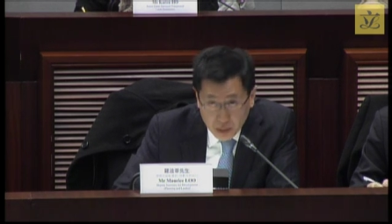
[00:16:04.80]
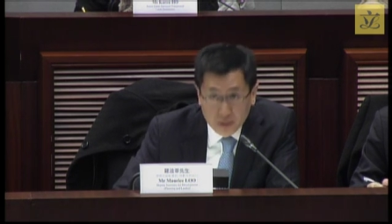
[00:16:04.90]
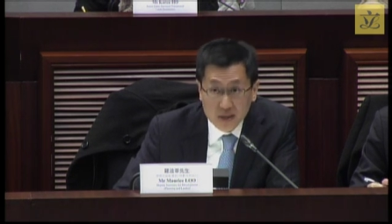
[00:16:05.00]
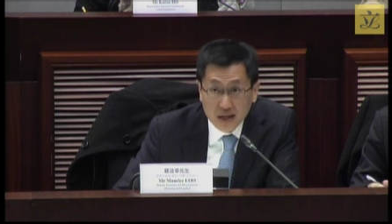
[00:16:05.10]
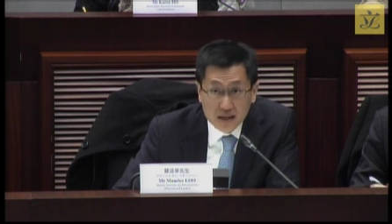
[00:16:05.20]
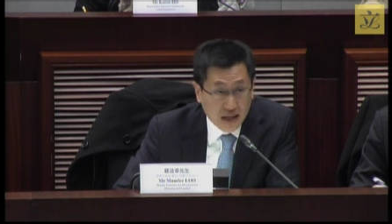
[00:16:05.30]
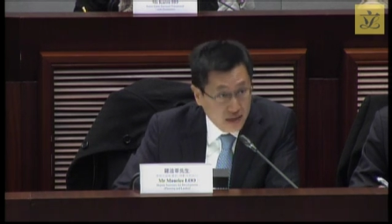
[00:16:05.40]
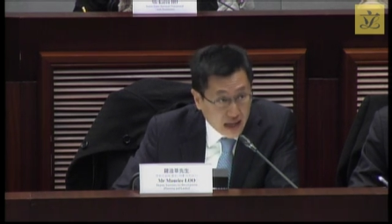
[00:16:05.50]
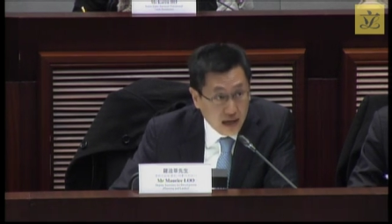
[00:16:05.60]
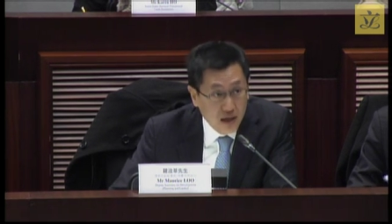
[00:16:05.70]
they
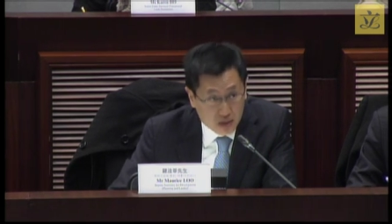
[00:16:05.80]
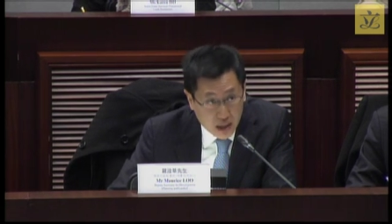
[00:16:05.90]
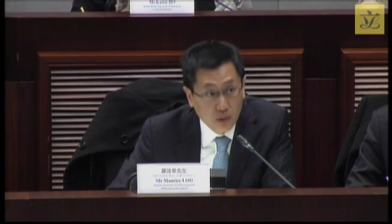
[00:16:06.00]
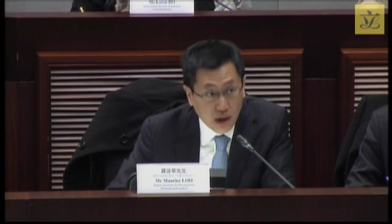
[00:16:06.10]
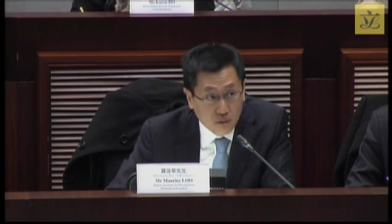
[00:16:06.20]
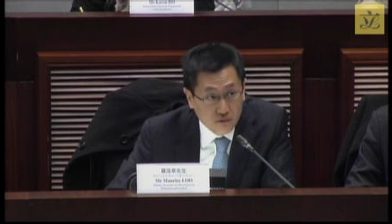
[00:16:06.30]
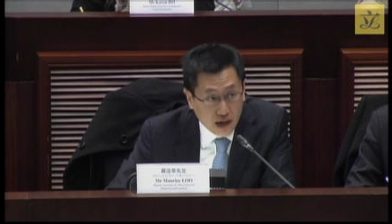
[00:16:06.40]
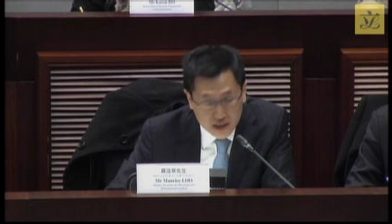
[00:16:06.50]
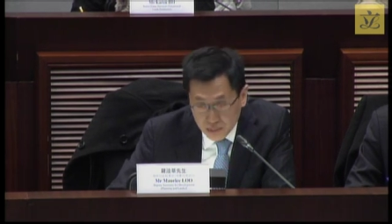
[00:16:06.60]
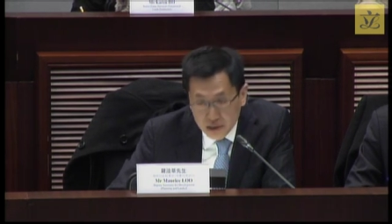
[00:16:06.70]
can
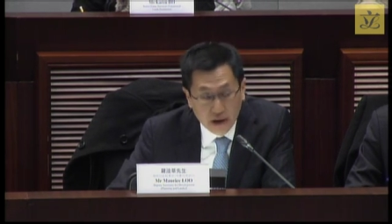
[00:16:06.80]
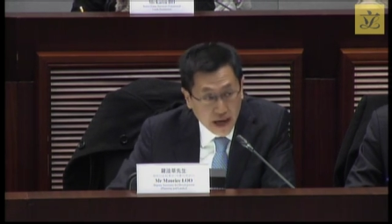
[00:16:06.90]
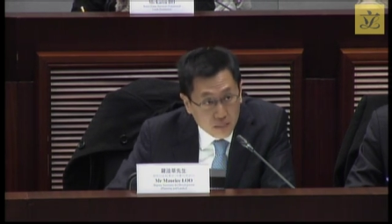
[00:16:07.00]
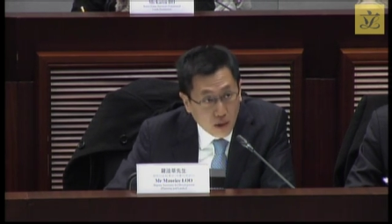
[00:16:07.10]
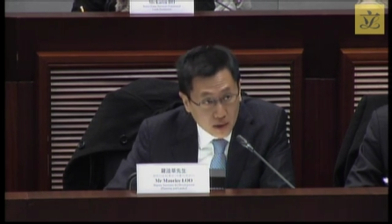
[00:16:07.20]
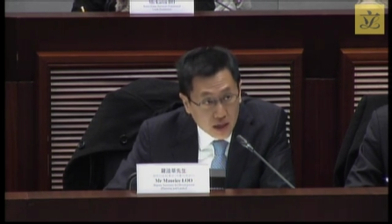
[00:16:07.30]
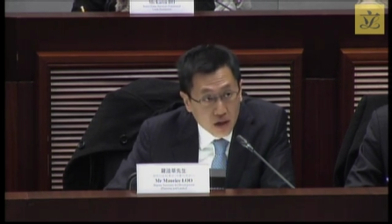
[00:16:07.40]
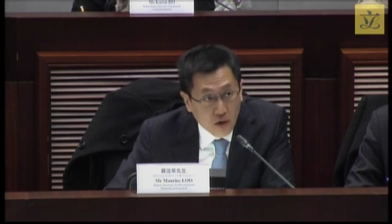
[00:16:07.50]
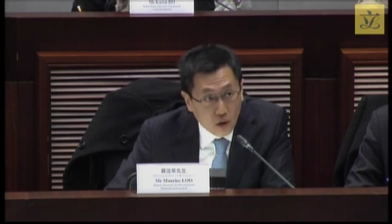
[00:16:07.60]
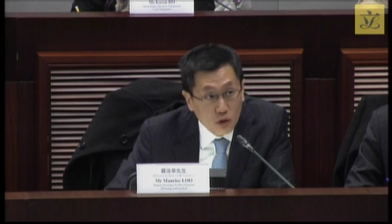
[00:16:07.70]
purchase
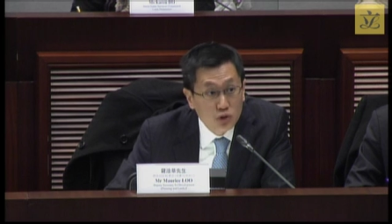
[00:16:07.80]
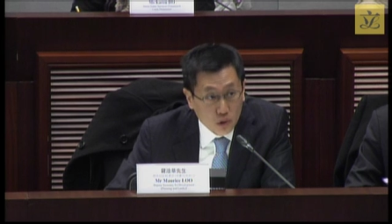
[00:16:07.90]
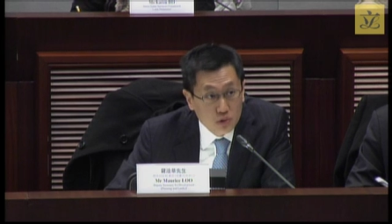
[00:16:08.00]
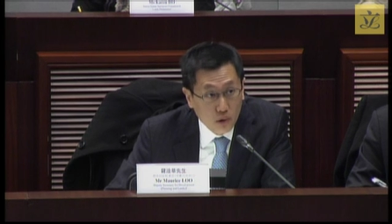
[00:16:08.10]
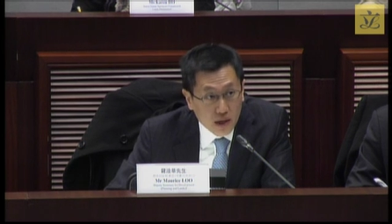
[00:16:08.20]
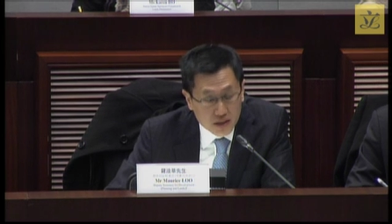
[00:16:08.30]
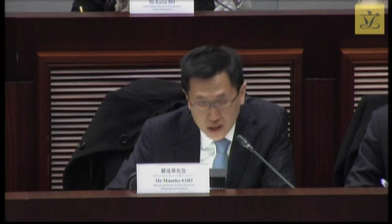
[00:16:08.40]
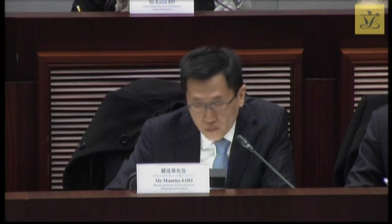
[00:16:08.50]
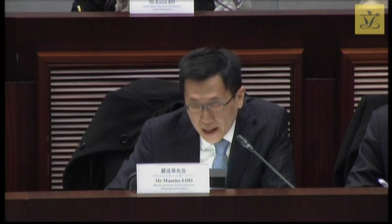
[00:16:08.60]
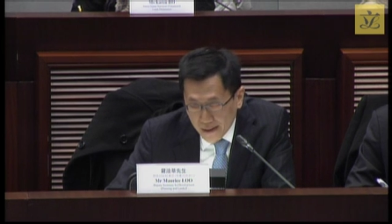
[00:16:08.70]
the CBS
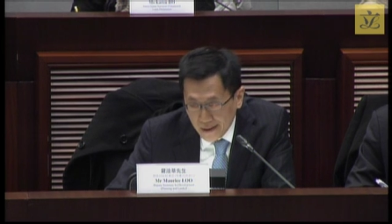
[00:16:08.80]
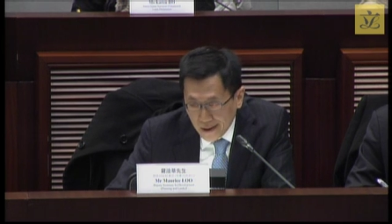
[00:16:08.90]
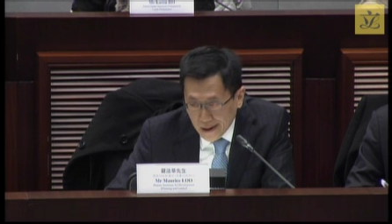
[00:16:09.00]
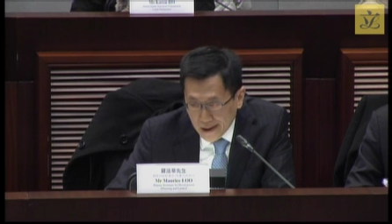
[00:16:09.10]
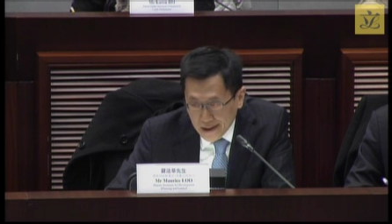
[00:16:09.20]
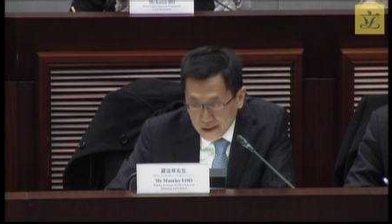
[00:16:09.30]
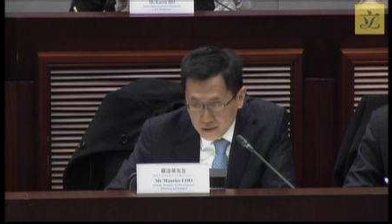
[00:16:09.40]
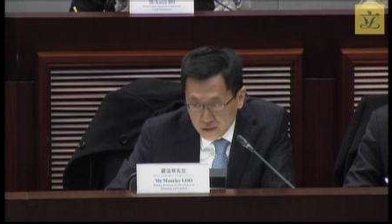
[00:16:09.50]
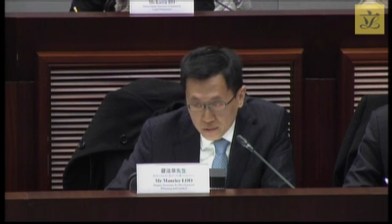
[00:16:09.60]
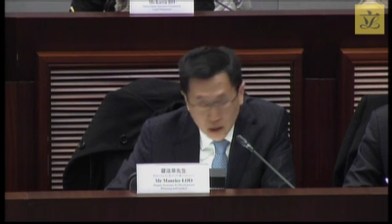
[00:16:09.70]
flakes
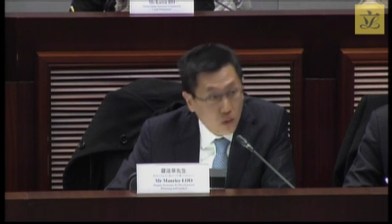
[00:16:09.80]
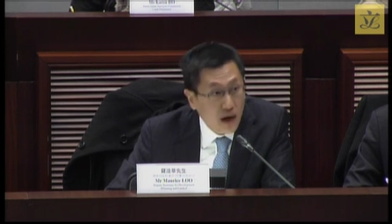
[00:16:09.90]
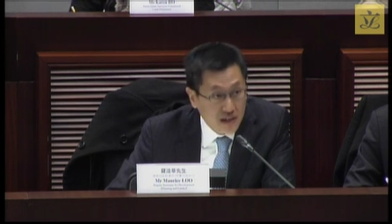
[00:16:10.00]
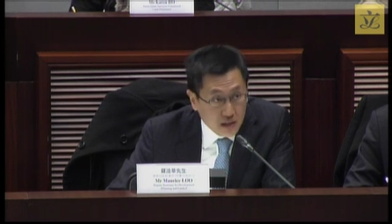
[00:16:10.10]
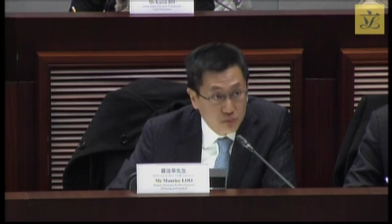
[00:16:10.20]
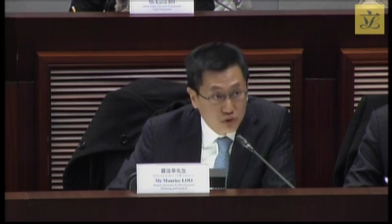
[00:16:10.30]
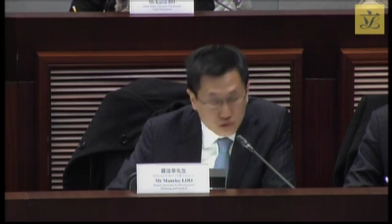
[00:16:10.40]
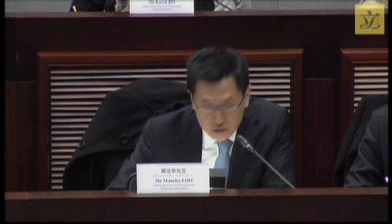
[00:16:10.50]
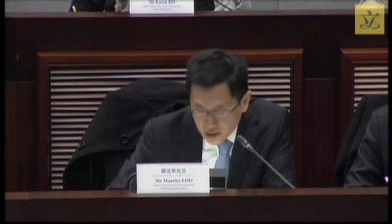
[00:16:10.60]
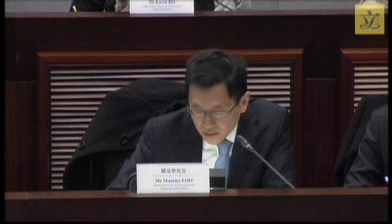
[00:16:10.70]
at a
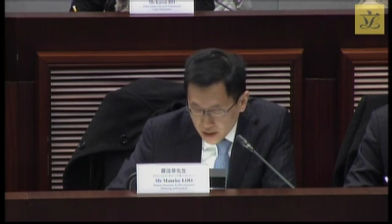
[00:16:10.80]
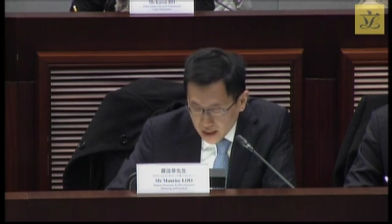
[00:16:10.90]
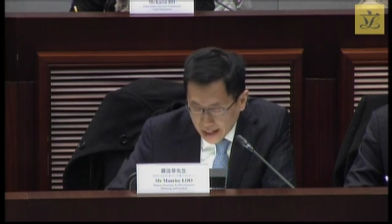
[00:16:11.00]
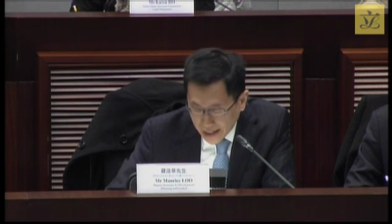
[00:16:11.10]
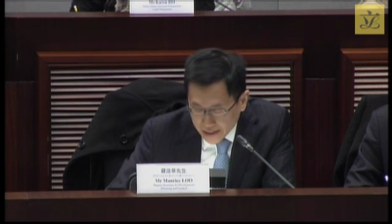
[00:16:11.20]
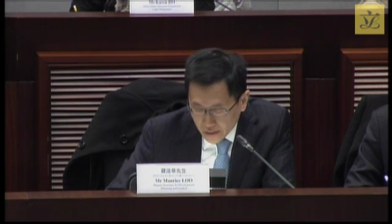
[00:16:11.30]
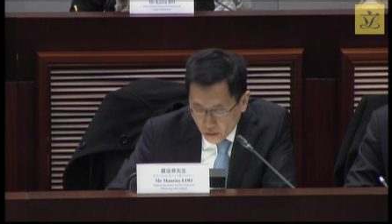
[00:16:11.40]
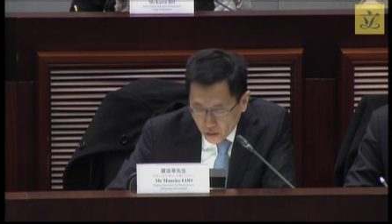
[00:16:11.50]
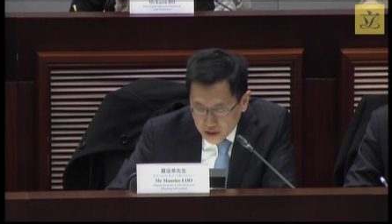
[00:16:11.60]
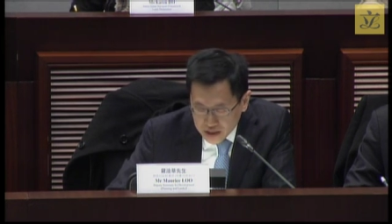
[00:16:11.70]

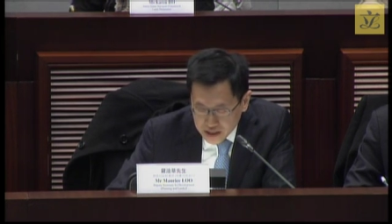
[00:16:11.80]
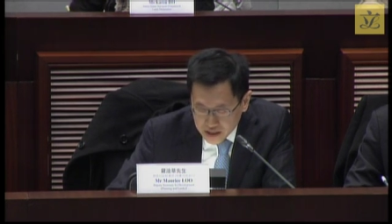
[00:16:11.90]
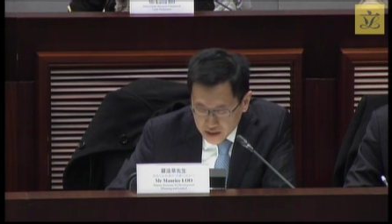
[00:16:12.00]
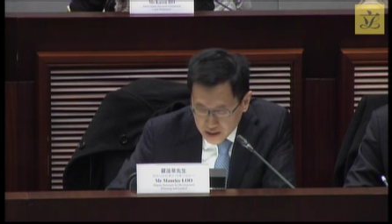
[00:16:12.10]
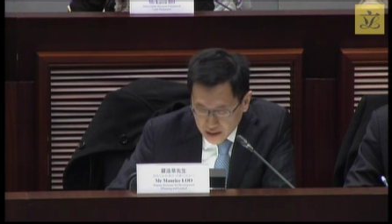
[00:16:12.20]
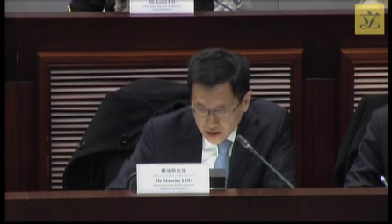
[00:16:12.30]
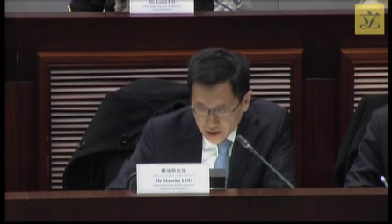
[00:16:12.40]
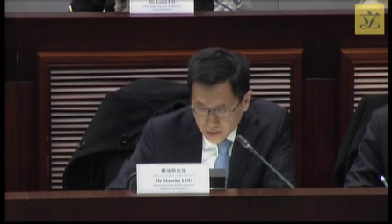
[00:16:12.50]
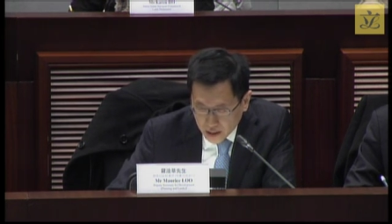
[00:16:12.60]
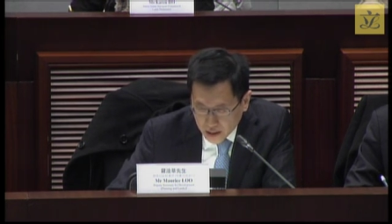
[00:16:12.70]
uh, rate,
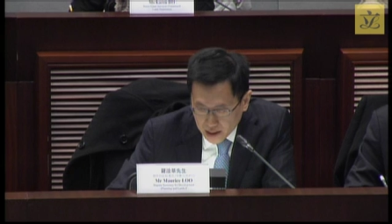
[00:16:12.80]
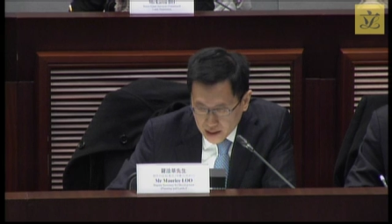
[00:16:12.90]
which is 10%